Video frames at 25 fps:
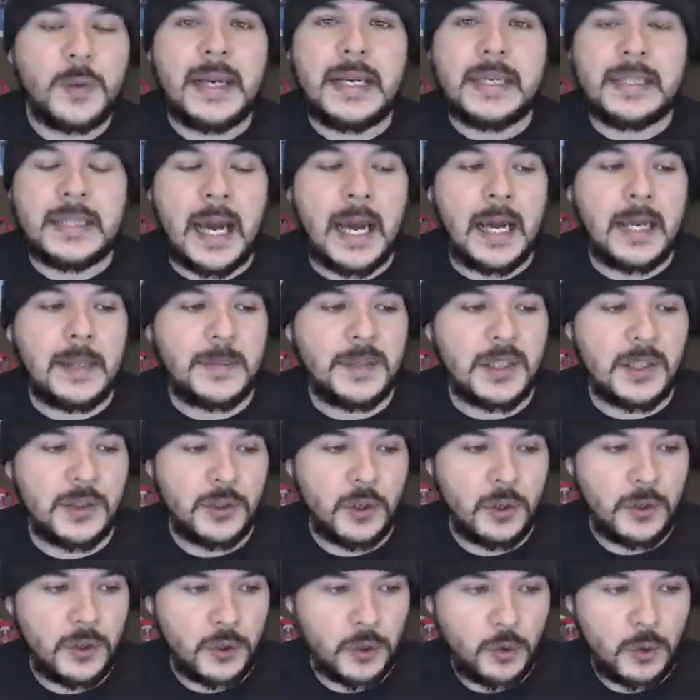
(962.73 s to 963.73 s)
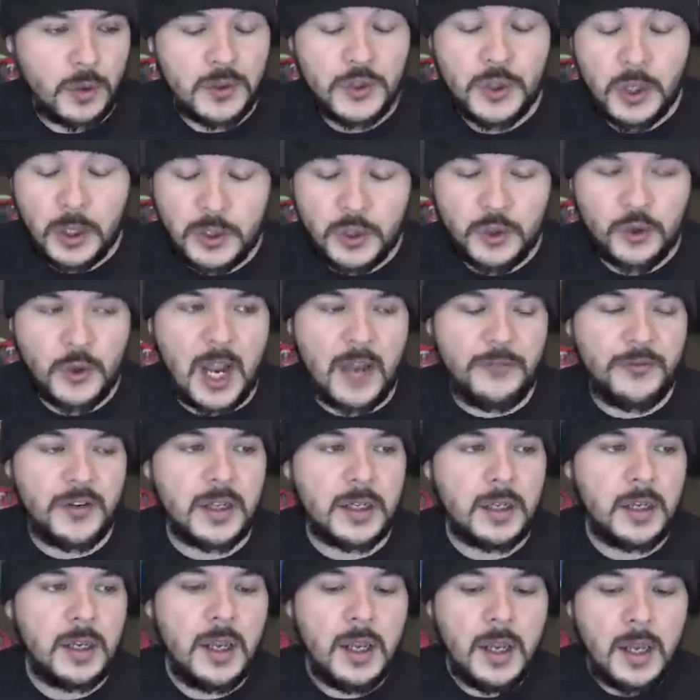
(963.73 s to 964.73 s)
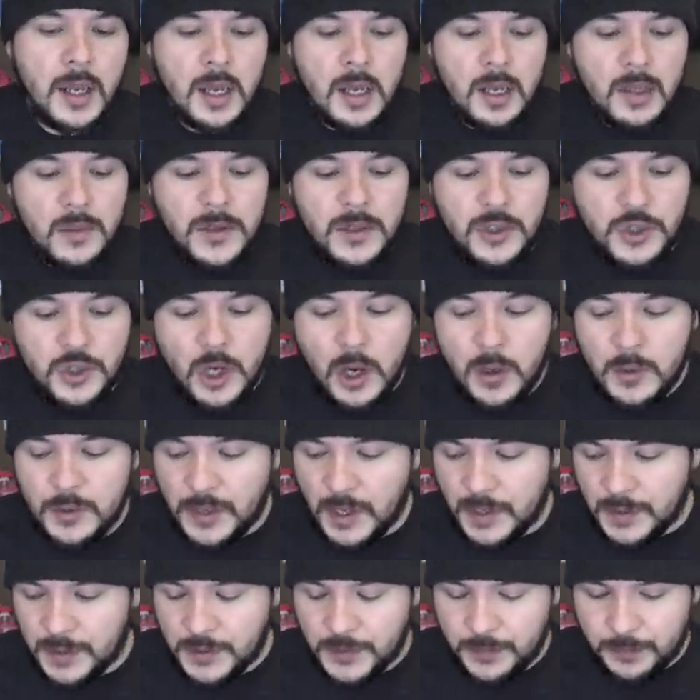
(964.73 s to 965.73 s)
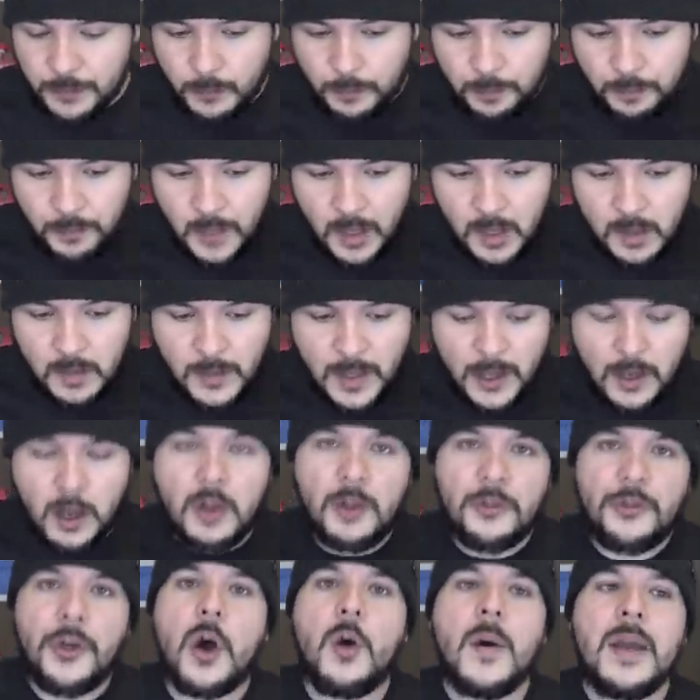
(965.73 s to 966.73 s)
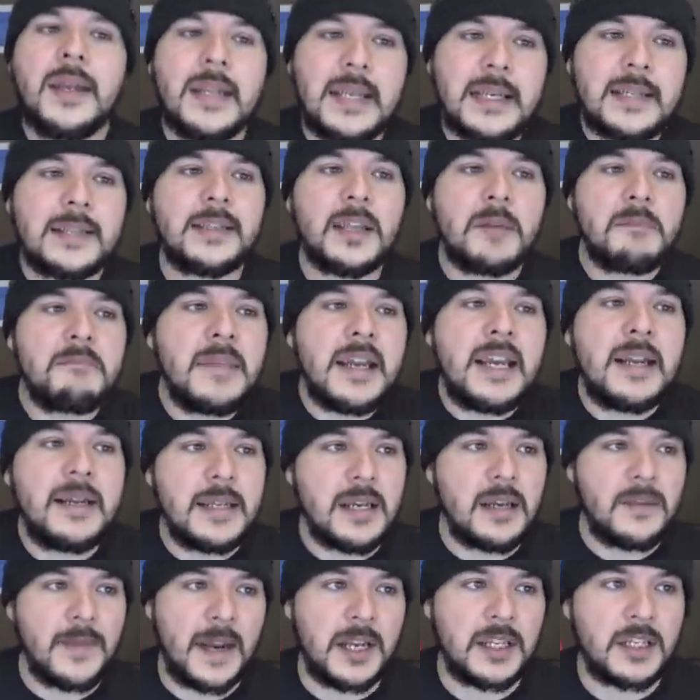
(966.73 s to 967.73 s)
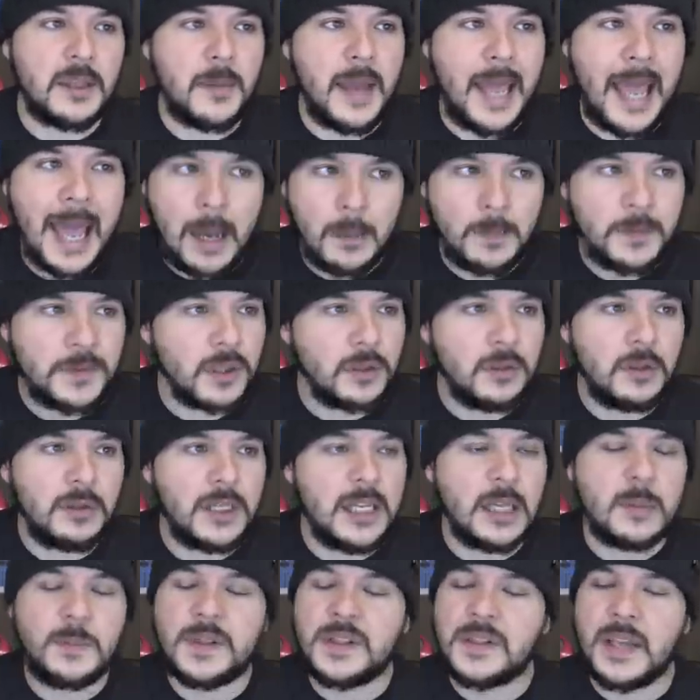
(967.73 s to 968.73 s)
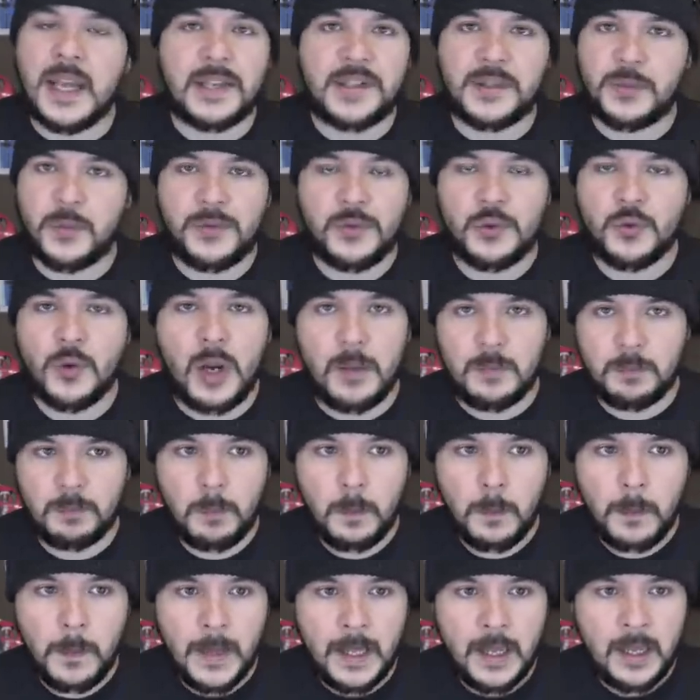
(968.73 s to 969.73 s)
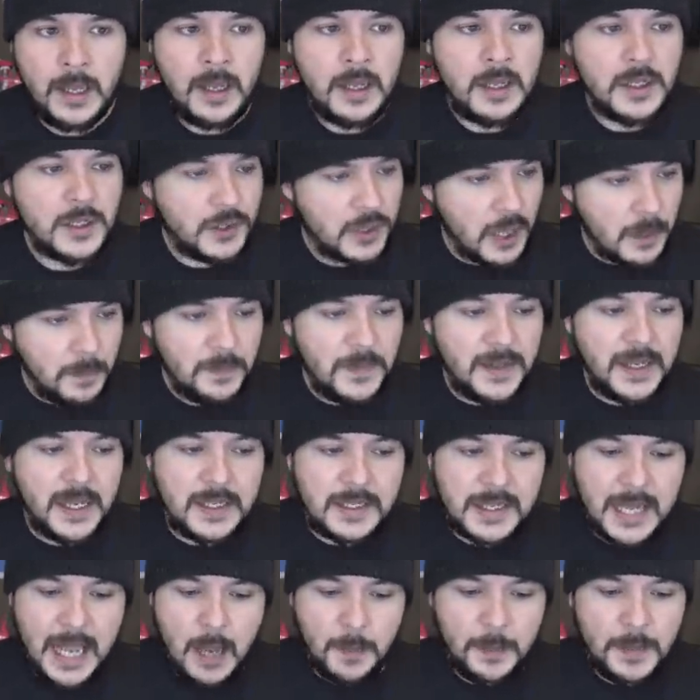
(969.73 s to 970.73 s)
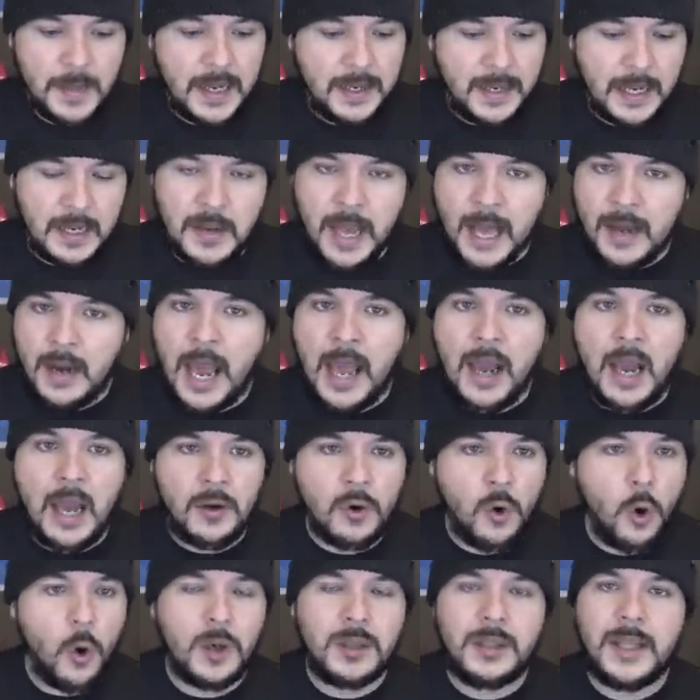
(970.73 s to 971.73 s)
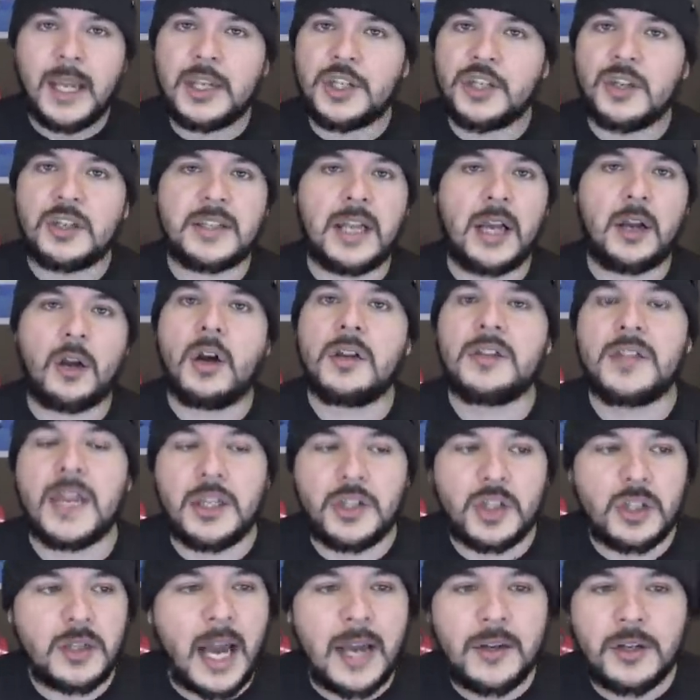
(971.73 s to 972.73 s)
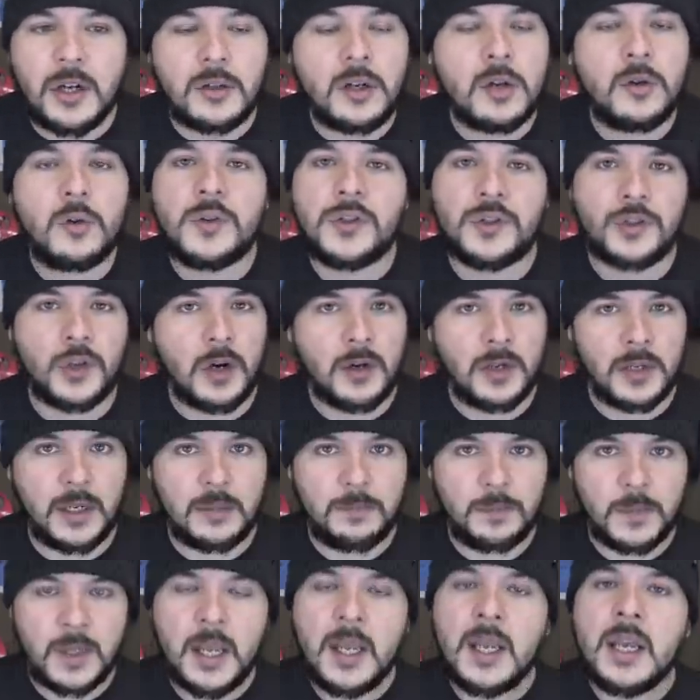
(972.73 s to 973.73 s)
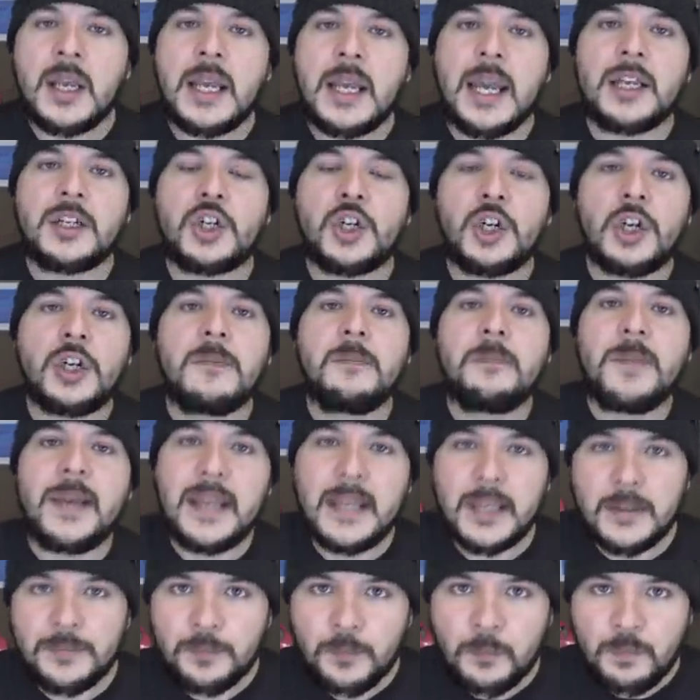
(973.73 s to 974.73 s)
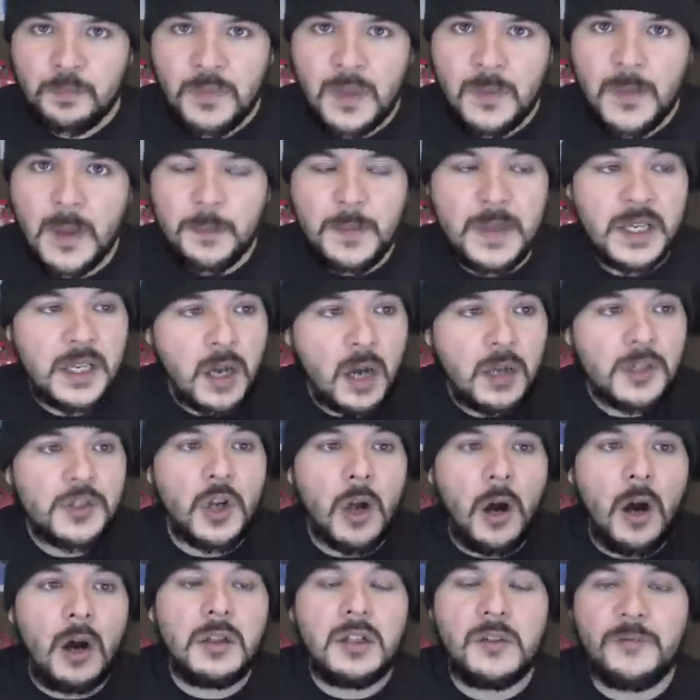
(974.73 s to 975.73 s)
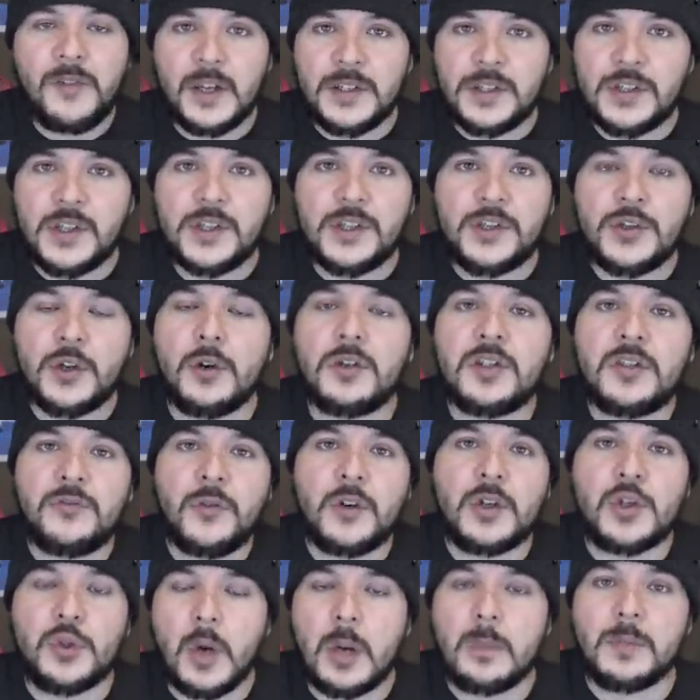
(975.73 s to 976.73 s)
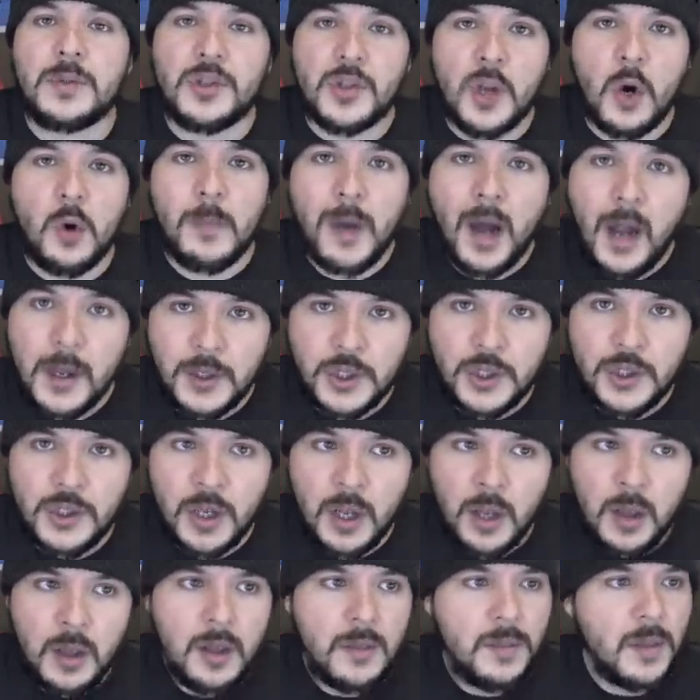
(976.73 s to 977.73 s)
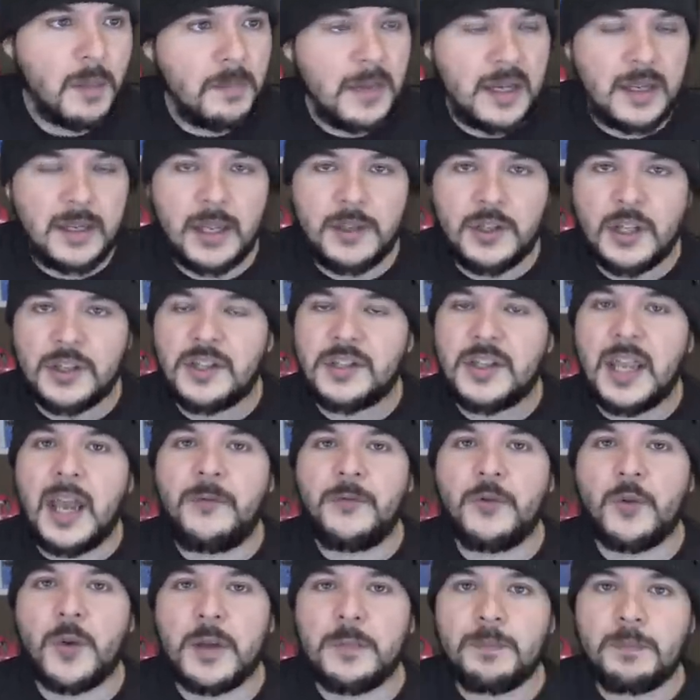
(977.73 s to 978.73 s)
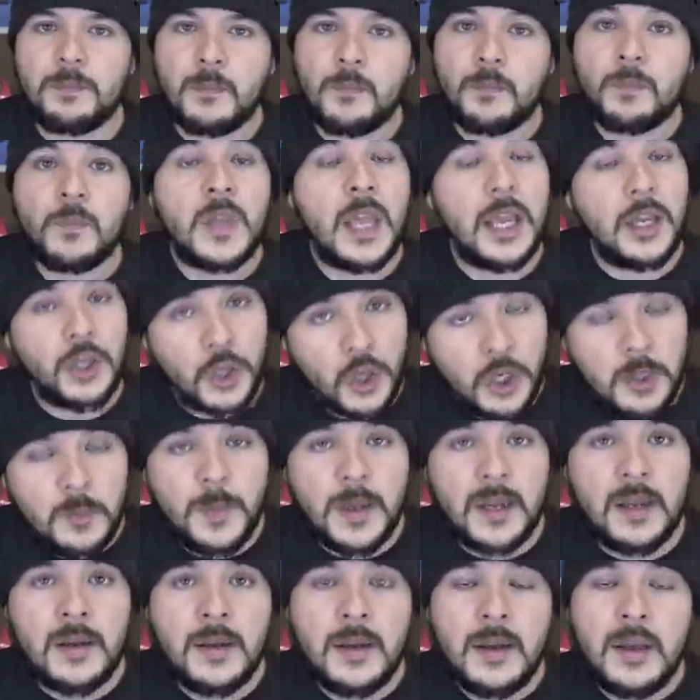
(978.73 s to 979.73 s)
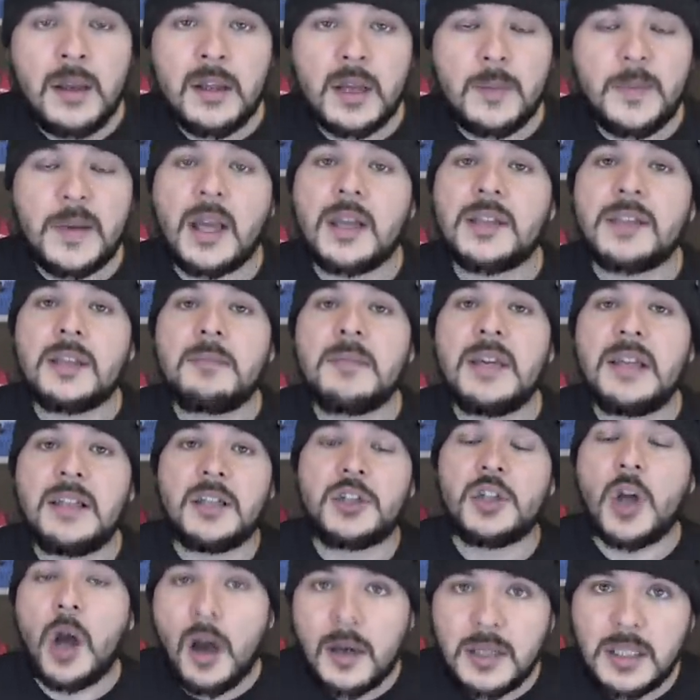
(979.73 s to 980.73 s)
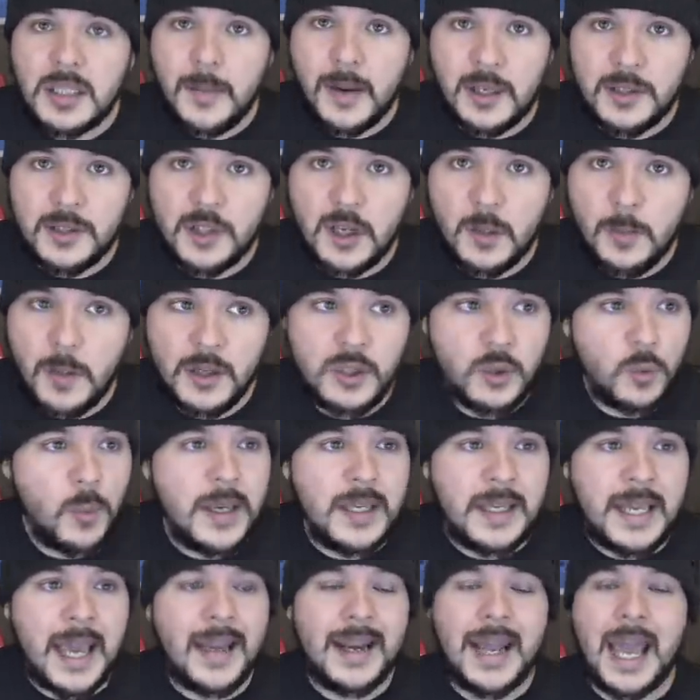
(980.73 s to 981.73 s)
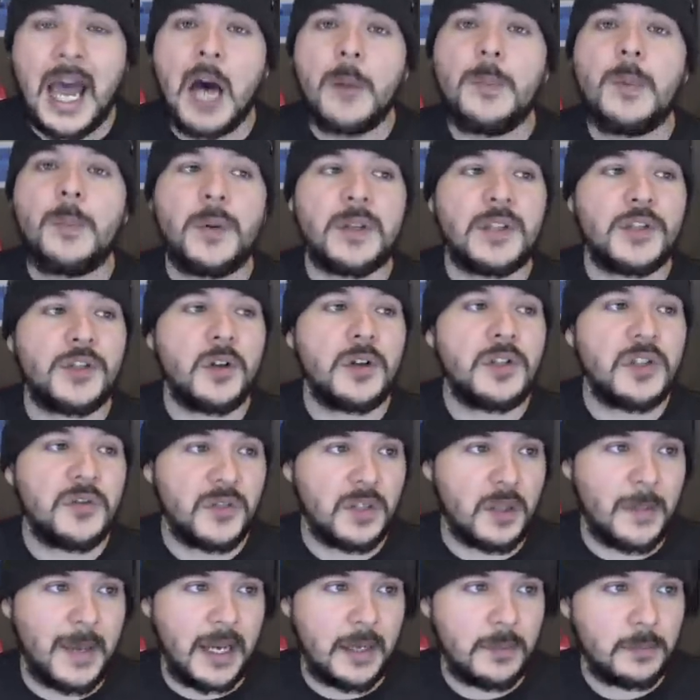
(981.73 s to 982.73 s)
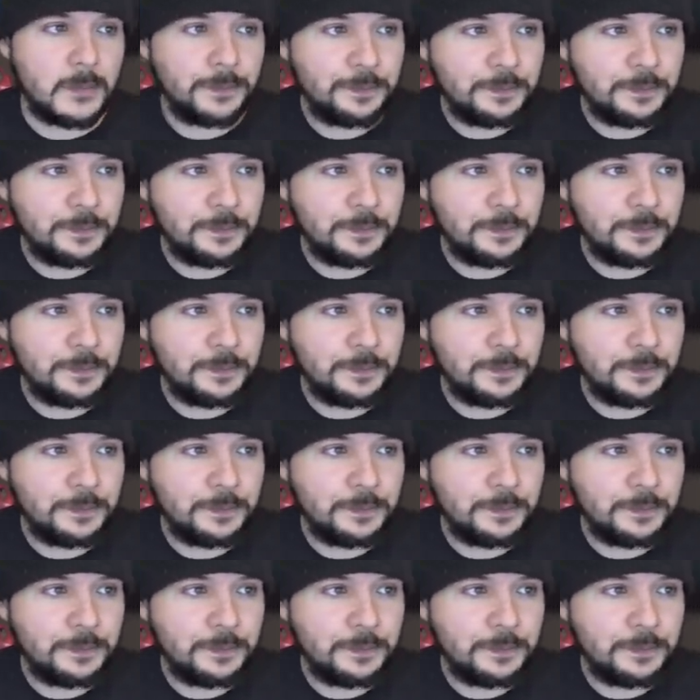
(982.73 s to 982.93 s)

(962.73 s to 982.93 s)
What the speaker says: times the search traffic. This shows us that although it is the media that is absolutely obsessed with Trump, something is happening. A correlation is not causation. I don't know who started it. It could be that because all of us search for Trump so much, the media chases after it. It could be that because the media talks about it so much, we can't help but search for the man.